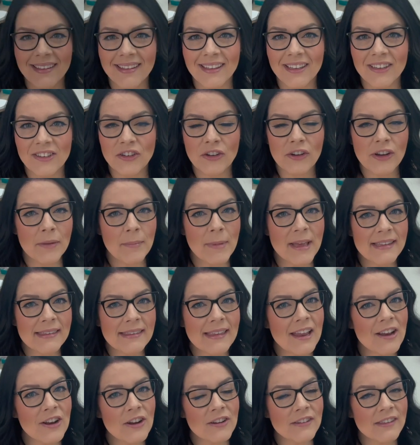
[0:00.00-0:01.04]
During my
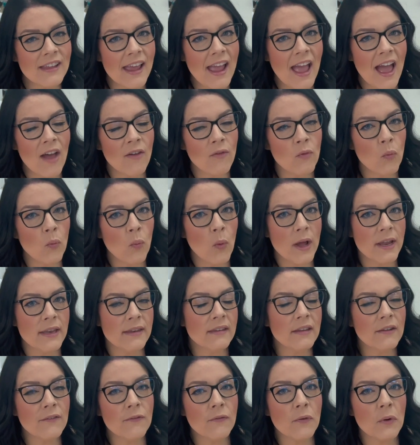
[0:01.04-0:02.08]
centers, I have one
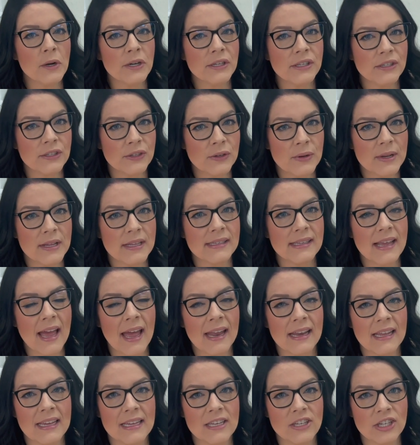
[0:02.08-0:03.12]
to four students
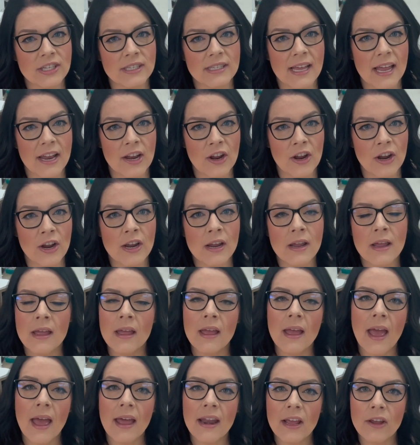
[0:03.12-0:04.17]
at each center,
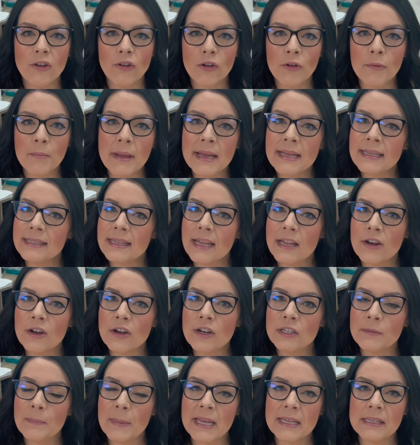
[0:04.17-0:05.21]
and I group my
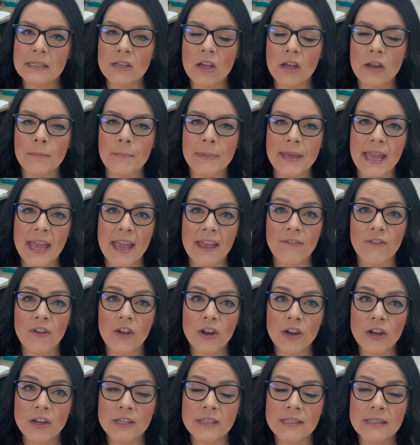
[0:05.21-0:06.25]
centers based on
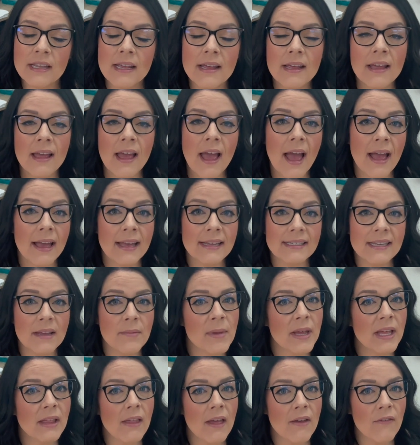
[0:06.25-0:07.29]
behaviors,
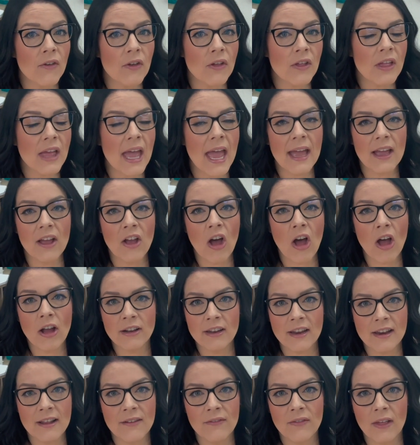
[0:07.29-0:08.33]
academic level, and
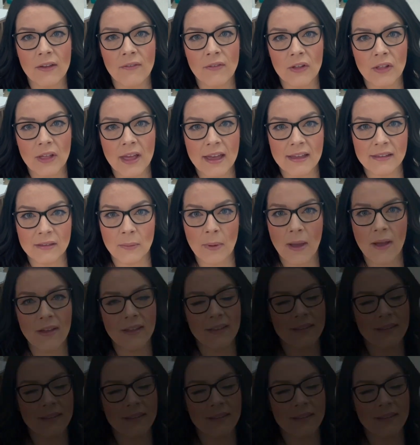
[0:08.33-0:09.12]
cognitive level as well.